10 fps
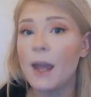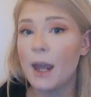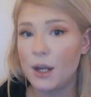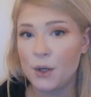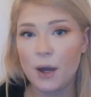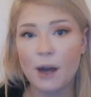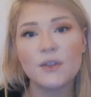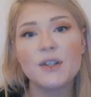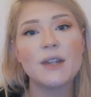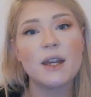and you have
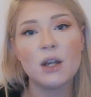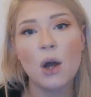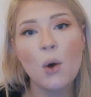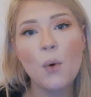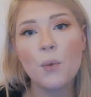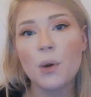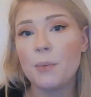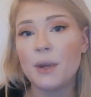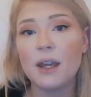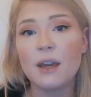to say no would
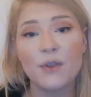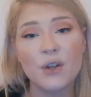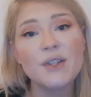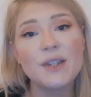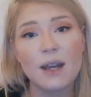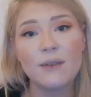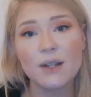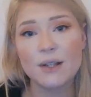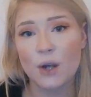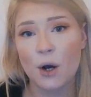be if your
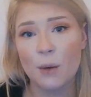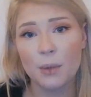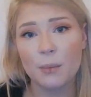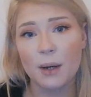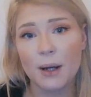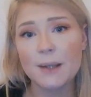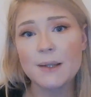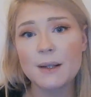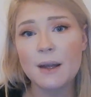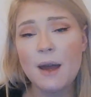safety is
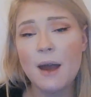compromised.